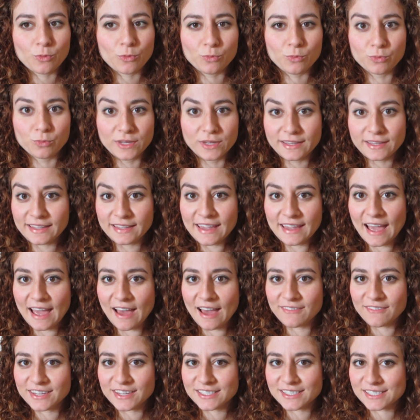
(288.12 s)
really
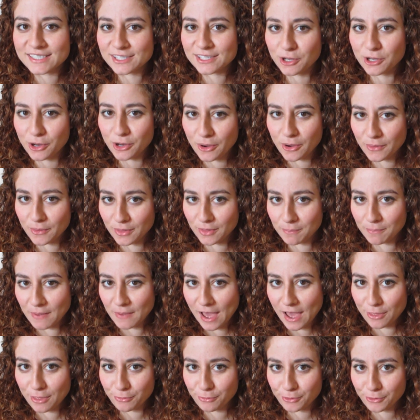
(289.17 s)
having to go to the
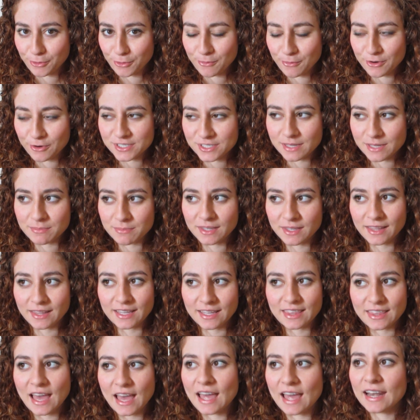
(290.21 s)
bathroom or something
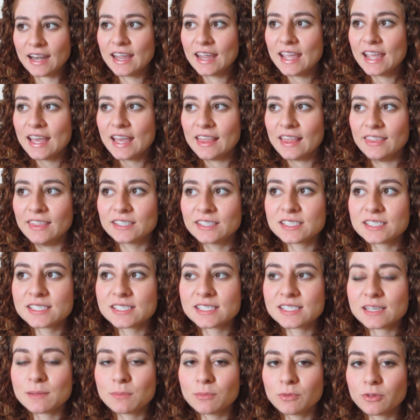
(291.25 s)
like that. This
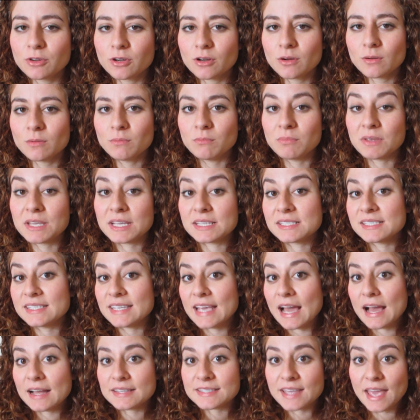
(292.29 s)
is similar because,
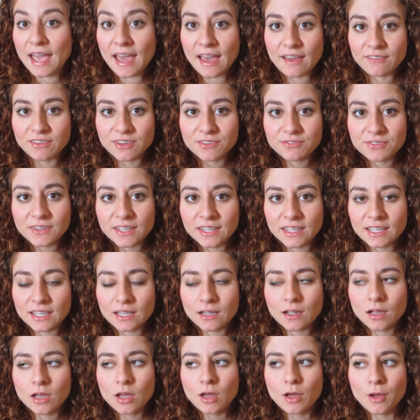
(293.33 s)
yeah, it's a heavy
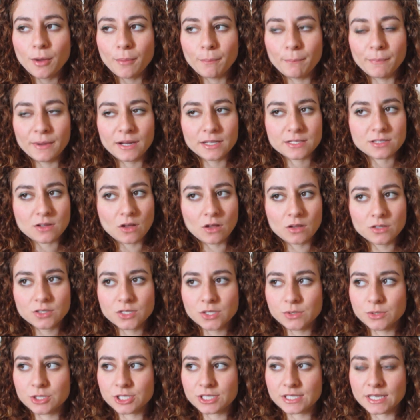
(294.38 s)
feeling, but it's
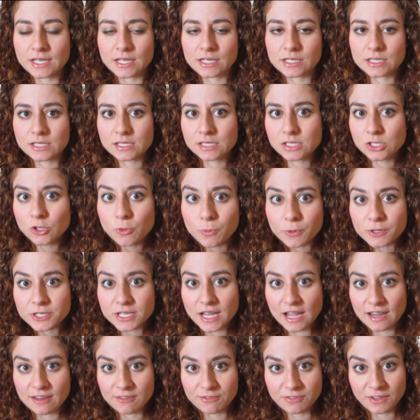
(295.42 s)
also just like a super
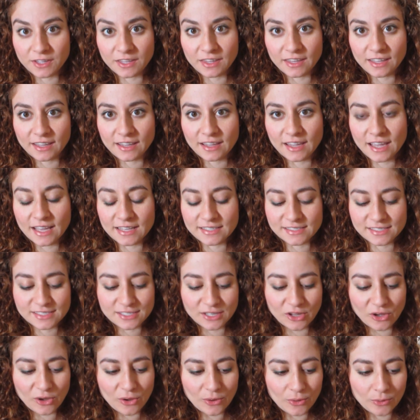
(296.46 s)
tight feeling, and
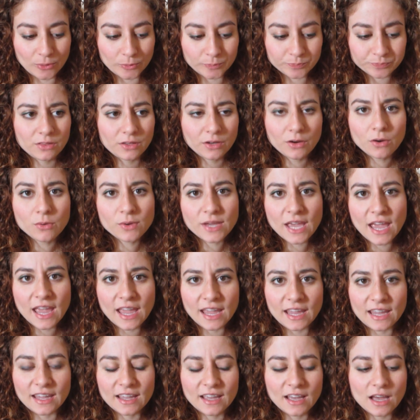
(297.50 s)
so they're
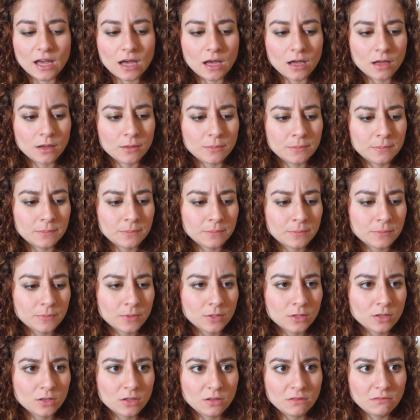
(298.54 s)
okay. Um,
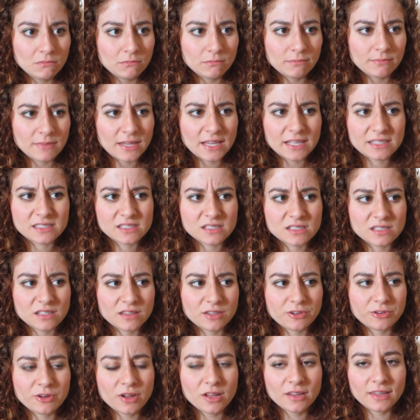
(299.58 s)
it's
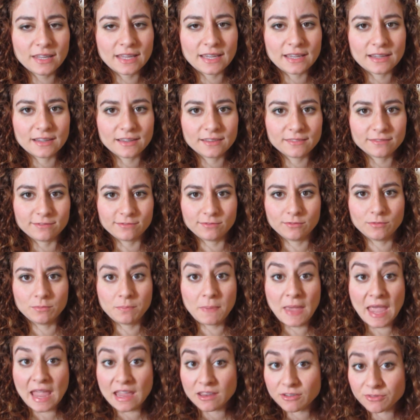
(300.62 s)
They're not like
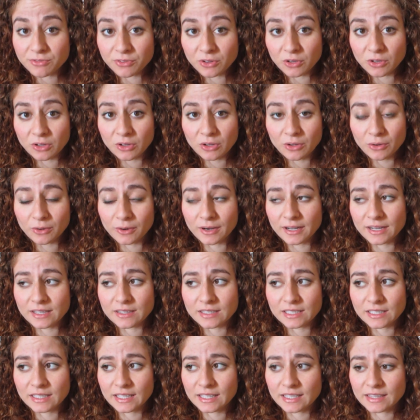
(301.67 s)
painful or
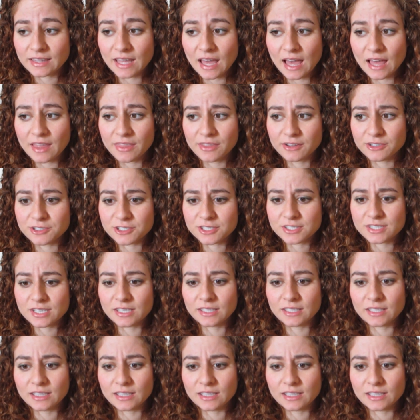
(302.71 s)
anything like that, they're just a